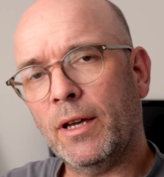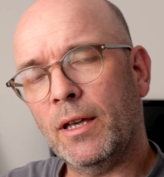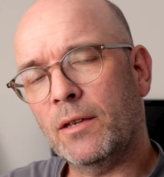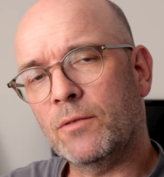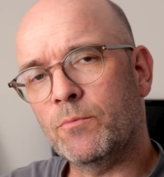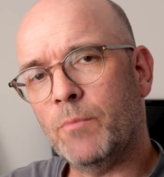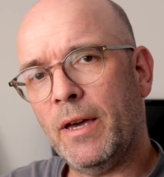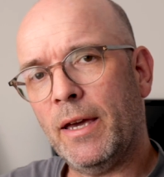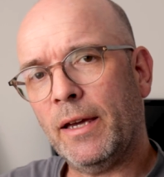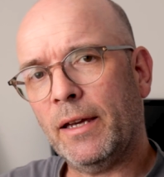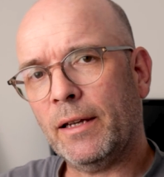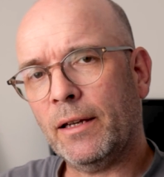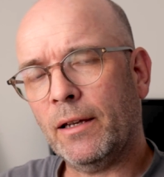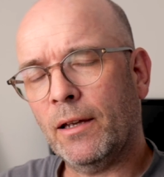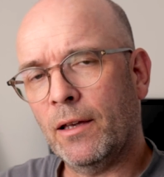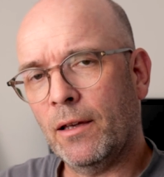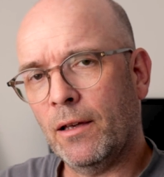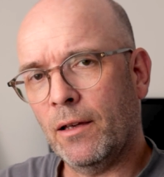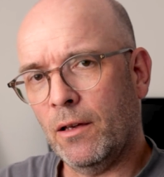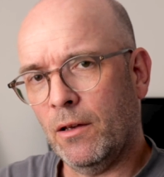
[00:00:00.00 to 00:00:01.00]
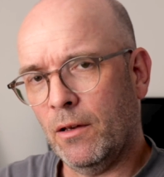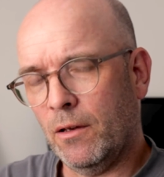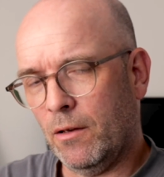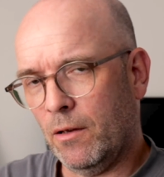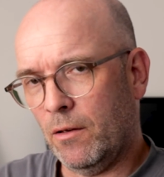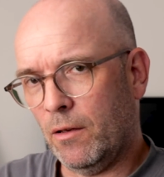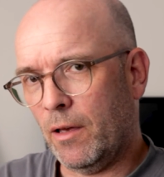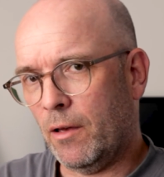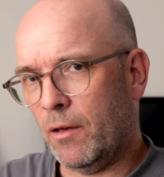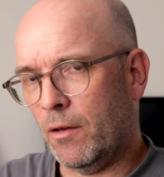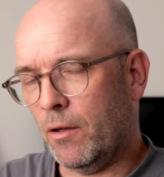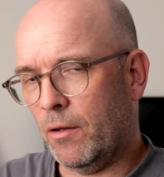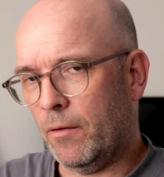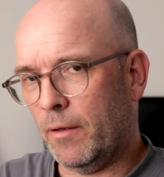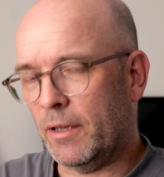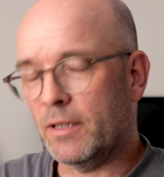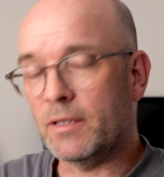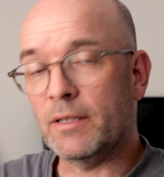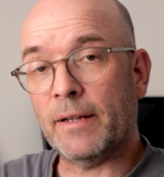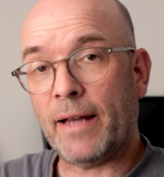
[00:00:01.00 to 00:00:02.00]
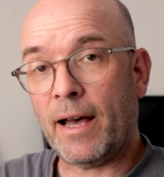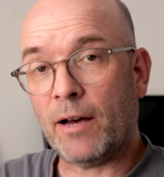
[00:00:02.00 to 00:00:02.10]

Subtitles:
He's an